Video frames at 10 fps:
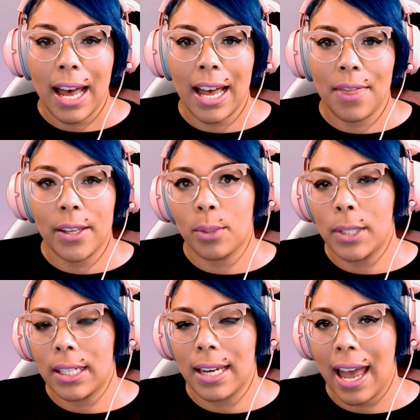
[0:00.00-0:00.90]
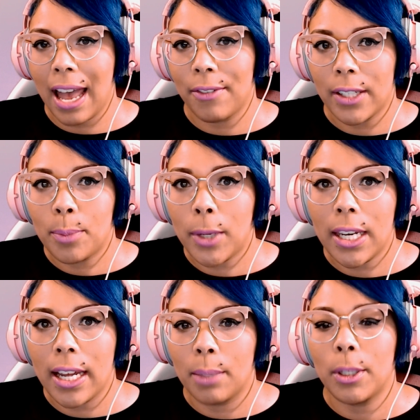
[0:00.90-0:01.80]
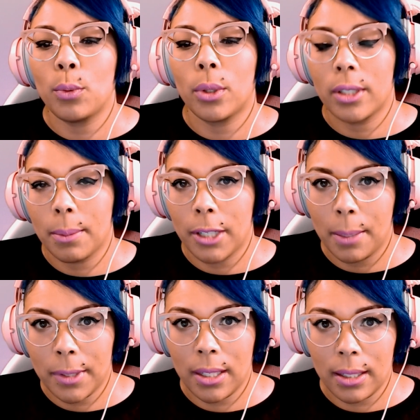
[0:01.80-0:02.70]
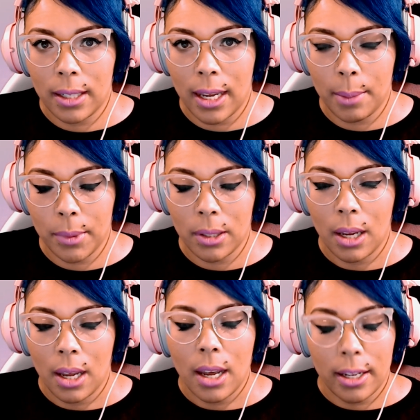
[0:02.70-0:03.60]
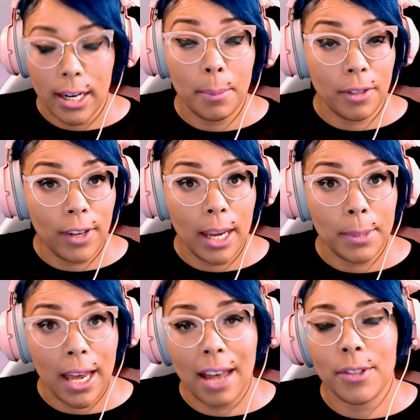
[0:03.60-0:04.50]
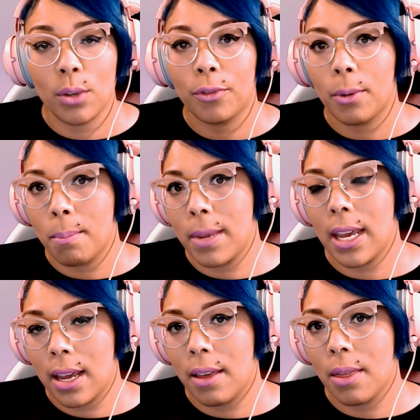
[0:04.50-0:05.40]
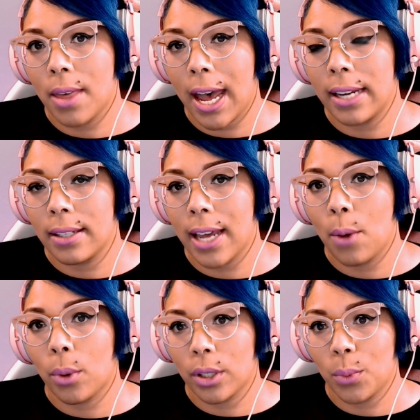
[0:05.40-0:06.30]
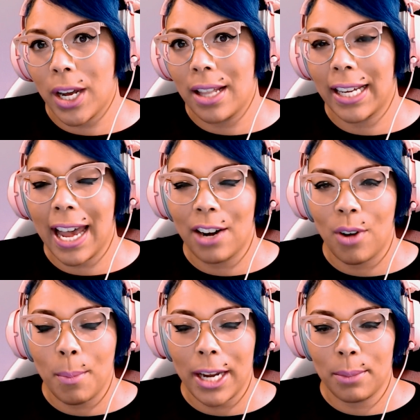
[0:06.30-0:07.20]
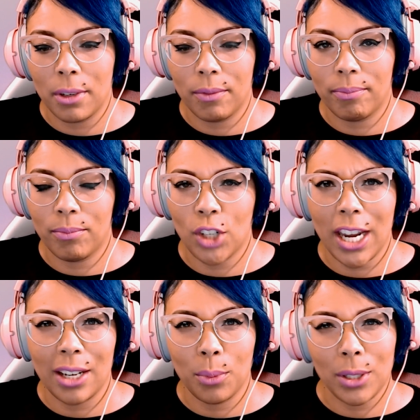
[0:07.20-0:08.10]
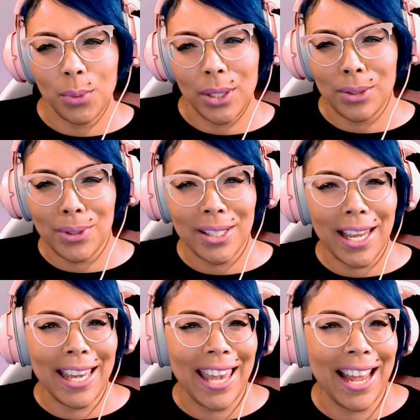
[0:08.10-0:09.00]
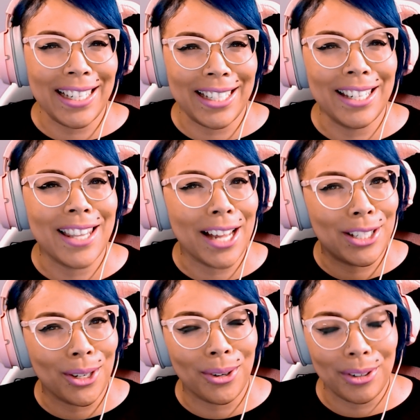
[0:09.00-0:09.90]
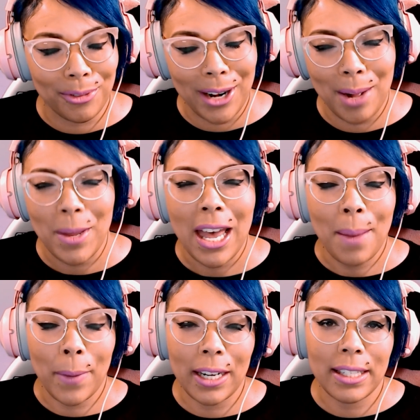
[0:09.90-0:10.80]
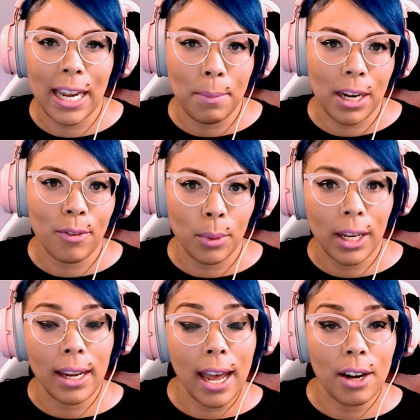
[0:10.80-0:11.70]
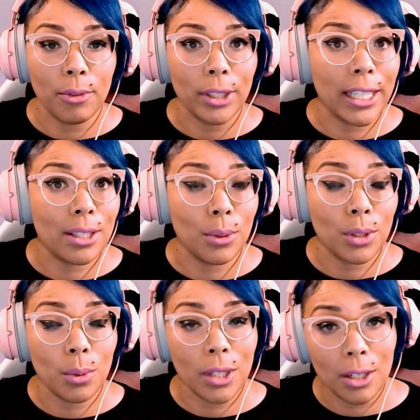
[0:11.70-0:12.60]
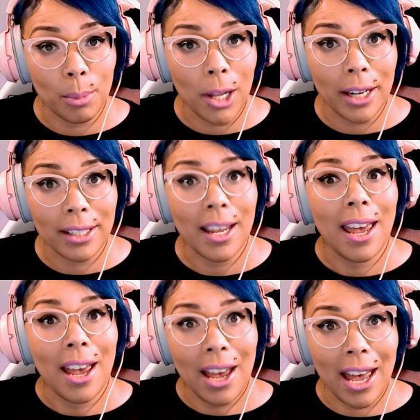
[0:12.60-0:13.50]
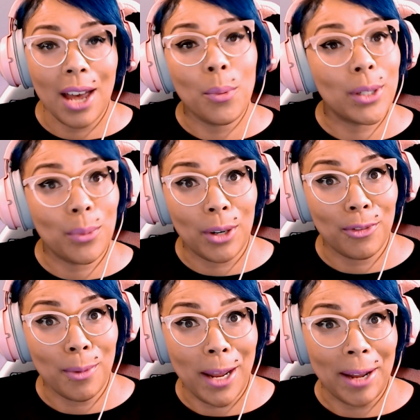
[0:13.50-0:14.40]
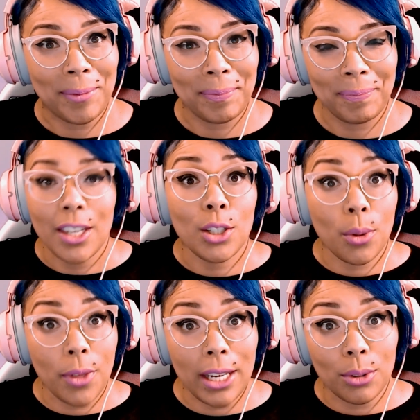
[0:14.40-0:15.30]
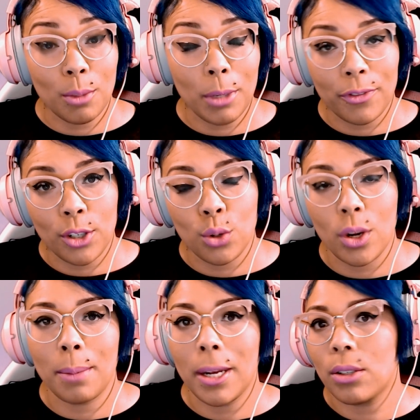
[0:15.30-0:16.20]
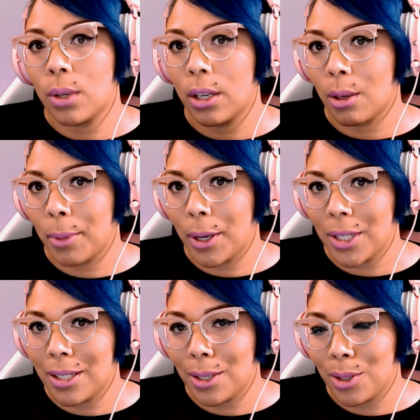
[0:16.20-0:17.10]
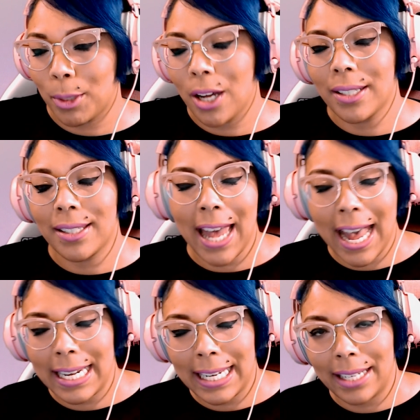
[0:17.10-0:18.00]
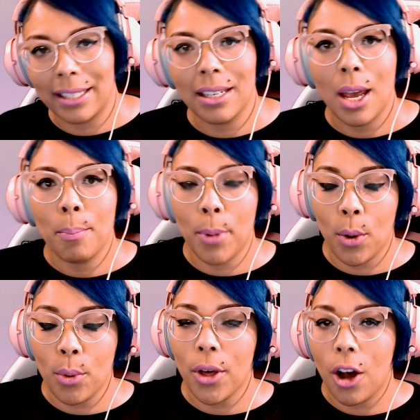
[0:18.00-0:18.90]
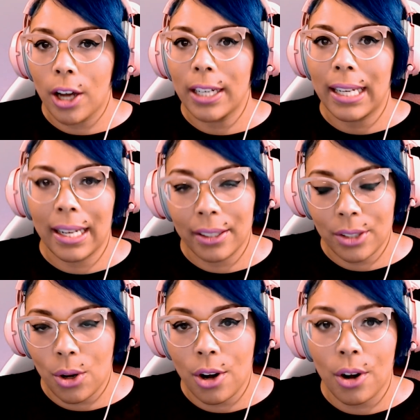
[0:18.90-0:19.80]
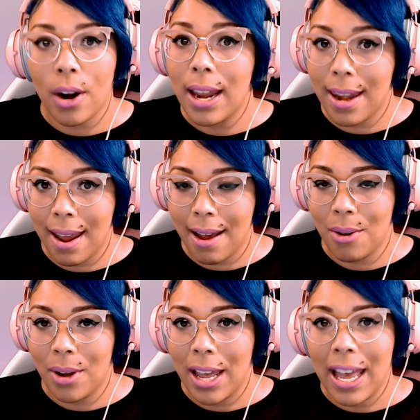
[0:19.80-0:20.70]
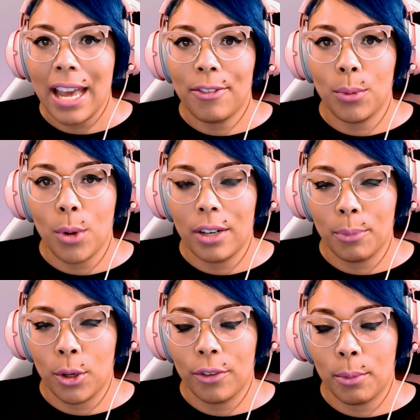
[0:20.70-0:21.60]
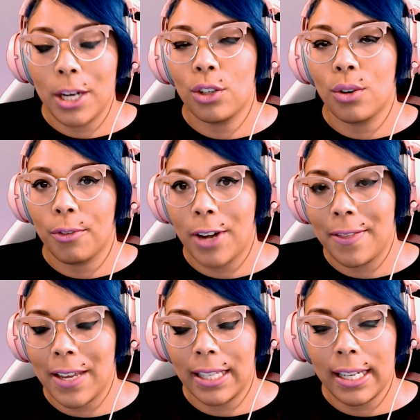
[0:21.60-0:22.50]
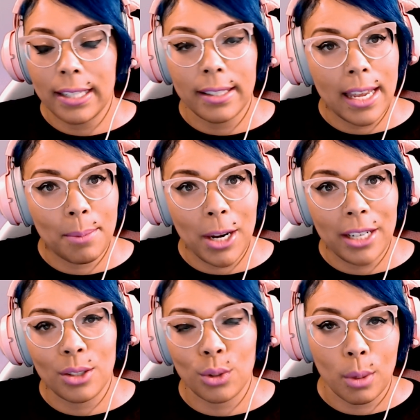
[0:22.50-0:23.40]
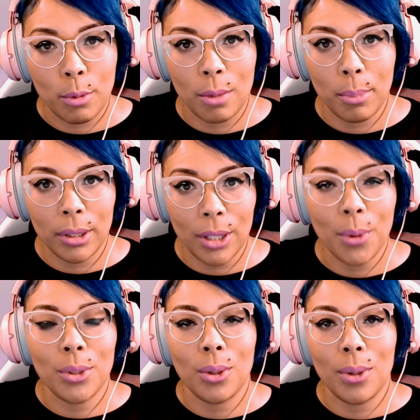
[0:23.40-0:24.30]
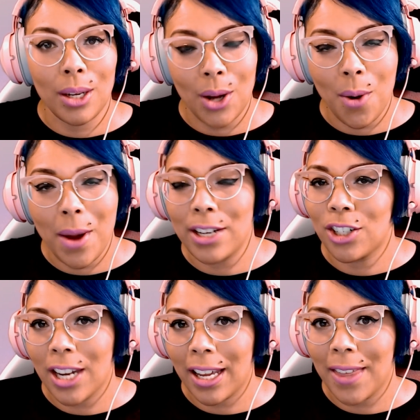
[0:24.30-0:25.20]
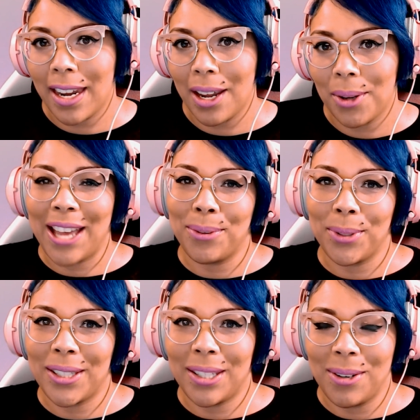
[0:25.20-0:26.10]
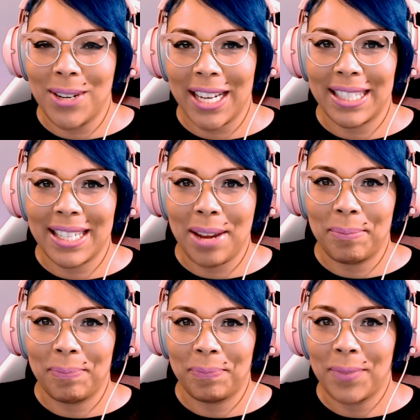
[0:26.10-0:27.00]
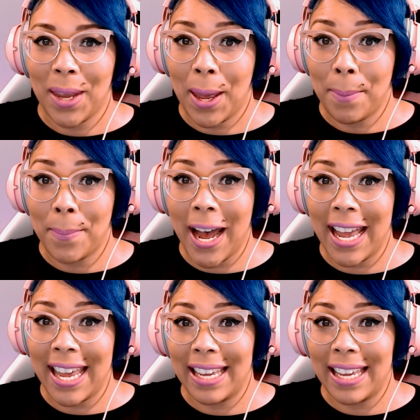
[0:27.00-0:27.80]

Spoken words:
This one didn't have a speed element where sometimes these games types of games have. So for me, that worked well. It kind of reminded me of Jenga with tweezers, I guess, in that sort of realm. But it's a game that everyone can kind of relate to. So Tinderblox was a win for me. So thank you so much for joining me to about Tinderblox and Kittin, both on Kickstarter now. If you wanted more information or to find that link, it's in my description below, so you can go and check that out. We'll see you next time. Bye.